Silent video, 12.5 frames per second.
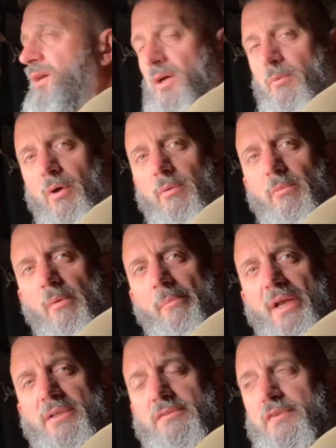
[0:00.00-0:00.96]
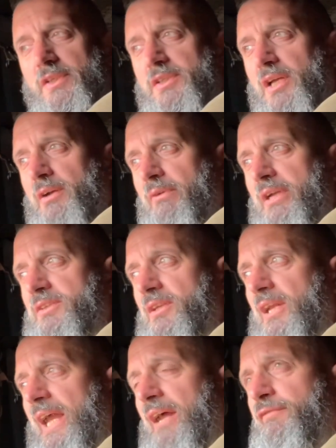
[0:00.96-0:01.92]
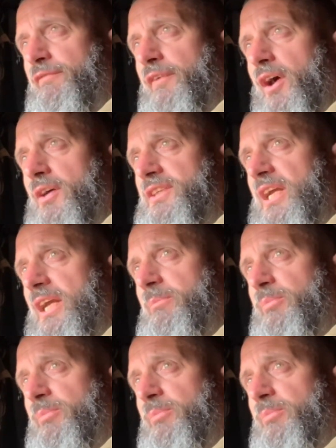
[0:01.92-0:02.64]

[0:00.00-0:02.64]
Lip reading: One of my mates fished here recently, had 13